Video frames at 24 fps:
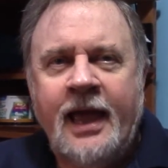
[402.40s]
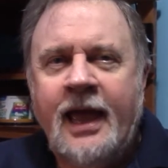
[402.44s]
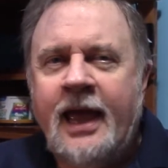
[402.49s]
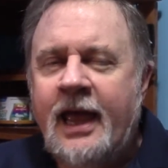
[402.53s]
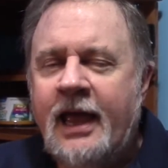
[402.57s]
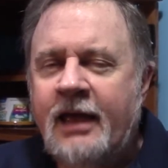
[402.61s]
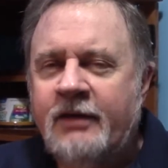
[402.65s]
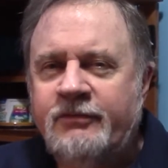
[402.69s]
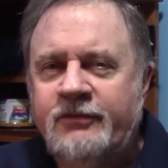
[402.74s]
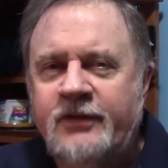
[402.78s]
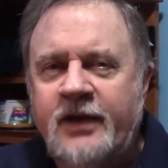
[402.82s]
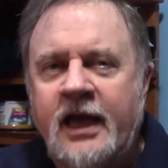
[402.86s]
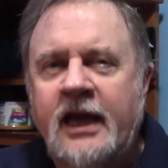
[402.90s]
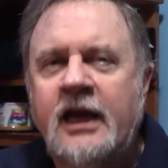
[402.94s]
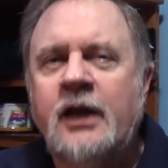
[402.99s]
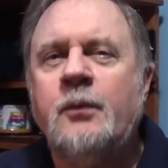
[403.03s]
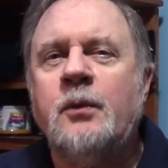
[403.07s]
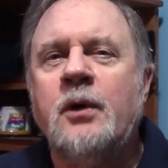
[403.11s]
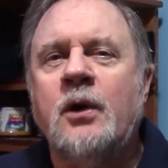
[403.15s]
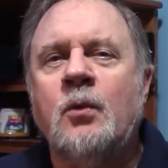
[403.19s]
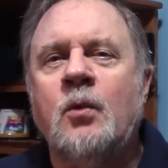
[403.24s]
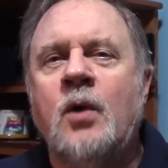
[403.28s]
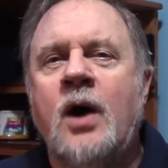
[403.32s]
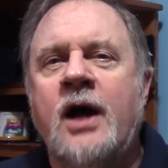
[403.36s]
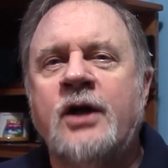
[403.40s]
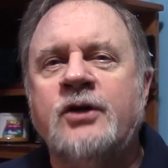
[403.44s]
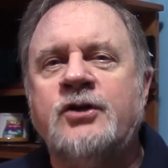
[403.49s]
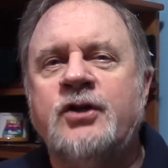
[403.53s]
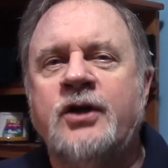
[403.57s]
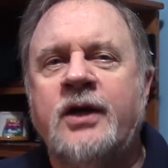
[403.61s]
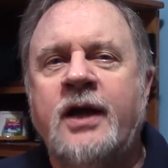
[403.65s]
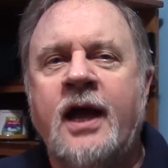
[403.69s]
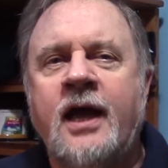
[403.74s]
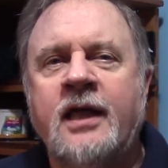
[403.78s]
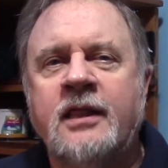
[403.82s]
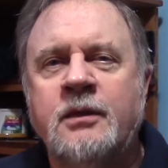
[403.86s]
If anyone
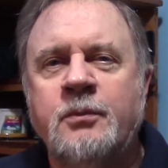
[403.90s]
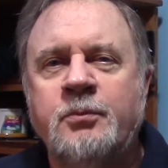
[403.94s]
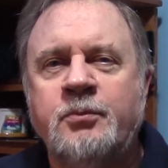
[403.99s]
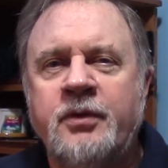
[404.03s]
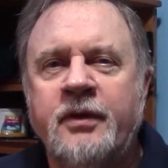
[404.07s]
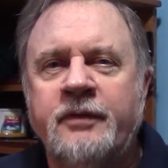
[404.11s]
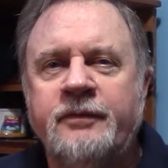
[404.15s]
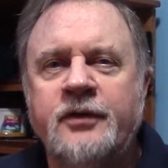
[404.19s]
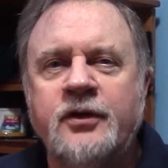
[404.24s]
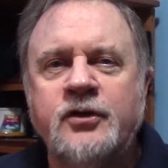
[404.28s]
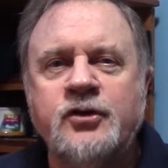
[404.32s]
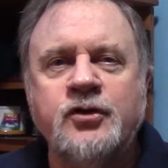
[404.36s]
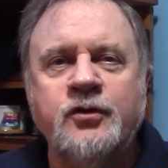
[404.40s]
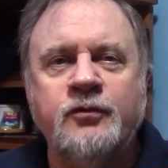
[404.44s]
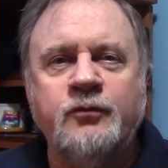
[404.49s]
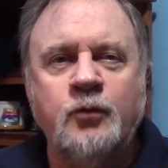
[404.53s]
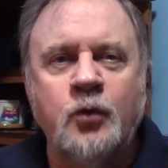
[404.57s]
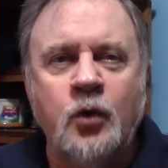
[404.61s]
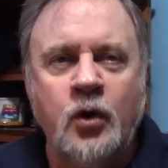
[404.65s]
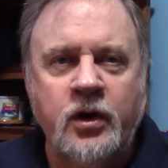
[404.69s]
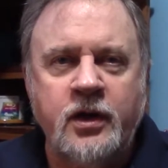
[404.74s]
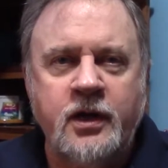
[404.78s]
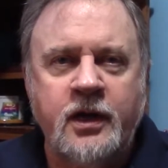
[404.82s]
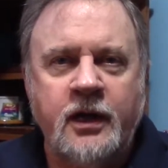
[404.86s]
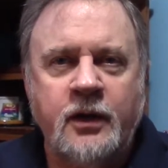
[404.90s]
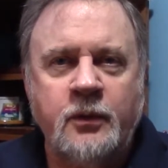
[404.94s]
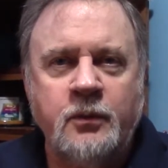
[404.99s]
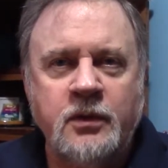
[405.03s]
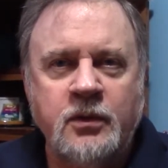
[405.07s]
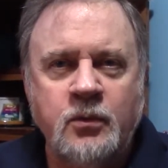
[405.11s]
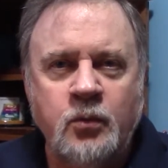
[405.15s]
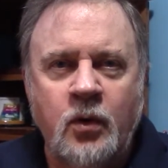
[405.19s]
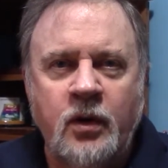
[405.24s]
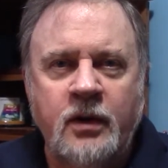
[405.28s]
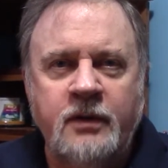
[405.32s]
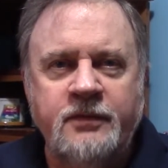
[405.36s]
watching had the privilege of working
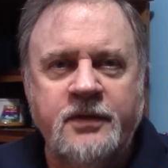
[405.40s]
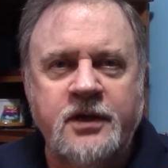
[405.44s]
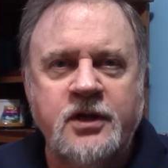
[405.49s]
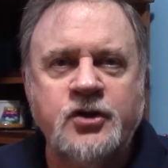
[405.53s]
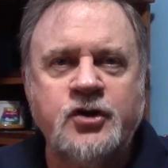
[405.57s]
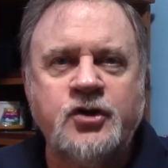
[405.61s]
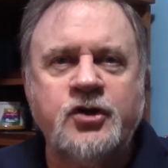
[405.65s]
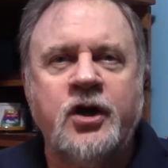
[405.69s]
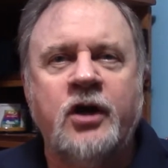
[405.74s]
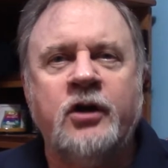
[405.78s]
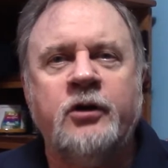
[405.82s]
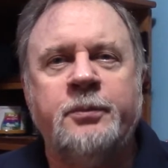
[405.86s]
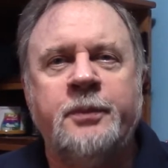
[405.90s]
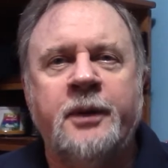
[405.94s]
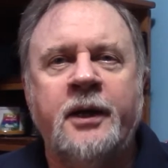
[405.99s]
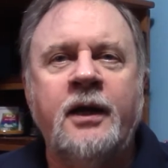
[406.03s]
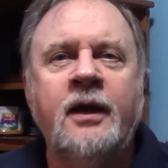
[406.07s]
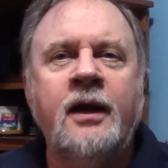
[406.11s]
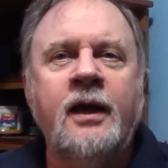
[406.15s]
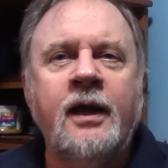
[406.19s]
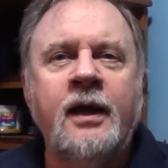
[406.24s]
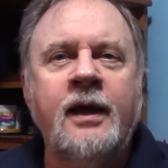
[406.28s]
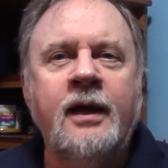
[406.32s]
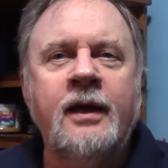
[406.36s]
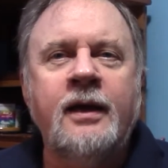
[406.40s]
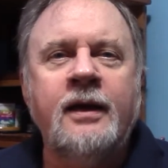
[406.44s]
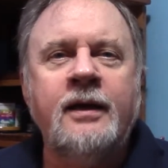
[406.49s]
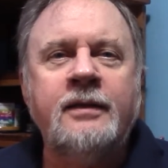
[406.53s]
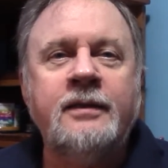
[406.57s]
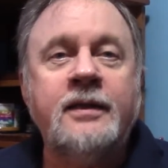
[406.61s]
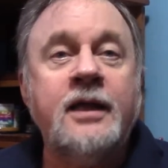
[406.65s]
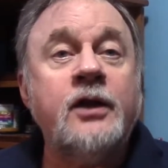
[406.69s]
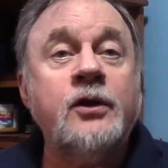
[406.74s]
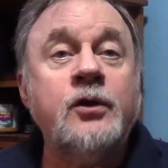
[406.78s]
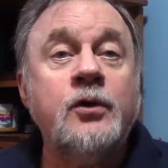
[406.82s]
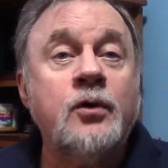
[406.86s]
with one of these gentlemen,
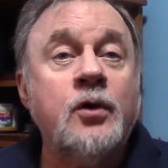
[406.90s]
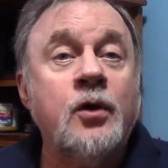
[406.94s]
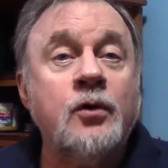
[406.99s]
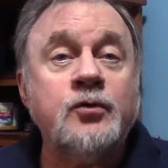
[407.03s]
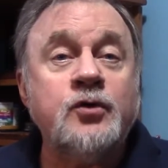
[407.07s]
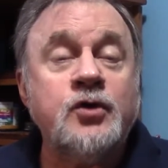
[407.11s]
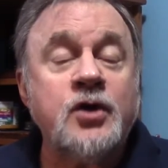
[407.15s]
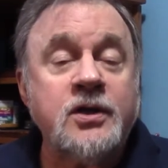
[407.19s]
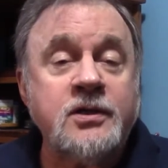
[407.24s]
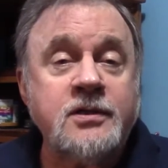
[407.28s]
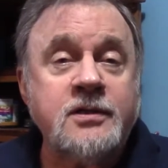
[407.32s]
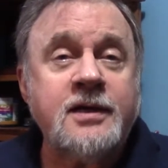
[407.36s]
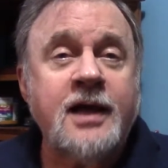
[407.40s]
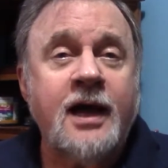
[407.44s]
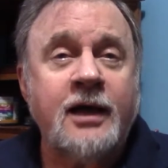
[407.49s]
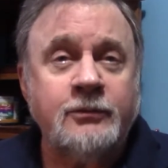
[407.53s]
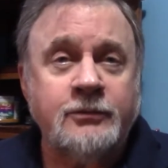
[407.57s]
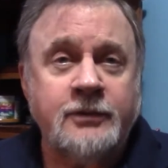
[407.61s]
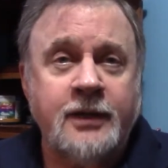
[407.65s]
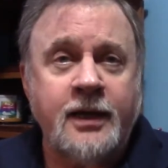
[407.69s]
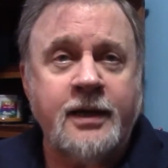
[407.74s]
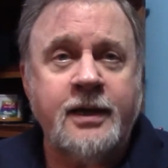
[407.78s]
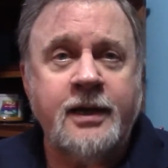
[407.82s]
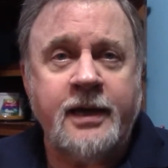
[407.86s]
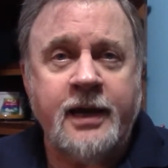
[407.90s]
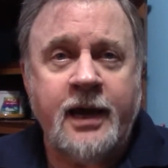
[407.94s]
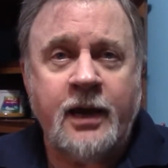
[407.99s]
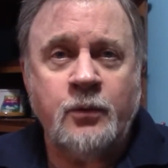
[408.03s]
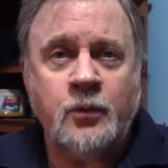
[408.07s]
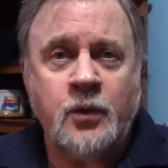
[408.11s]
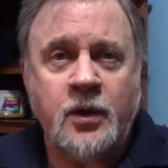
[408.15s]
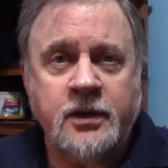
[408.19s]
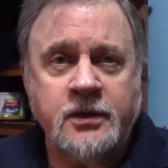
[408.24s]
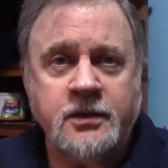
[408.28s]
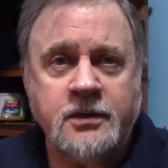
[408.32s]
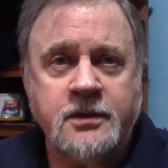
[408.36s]
then you know just how lucky I
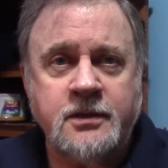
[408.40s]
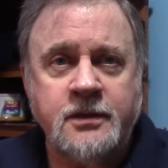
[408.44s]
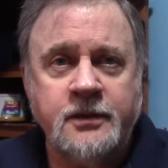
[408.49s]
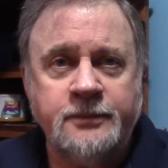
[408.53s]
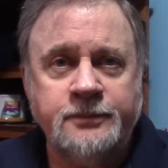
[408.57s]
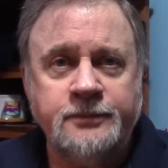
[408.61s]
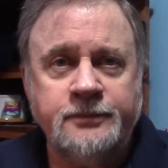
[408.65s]
was.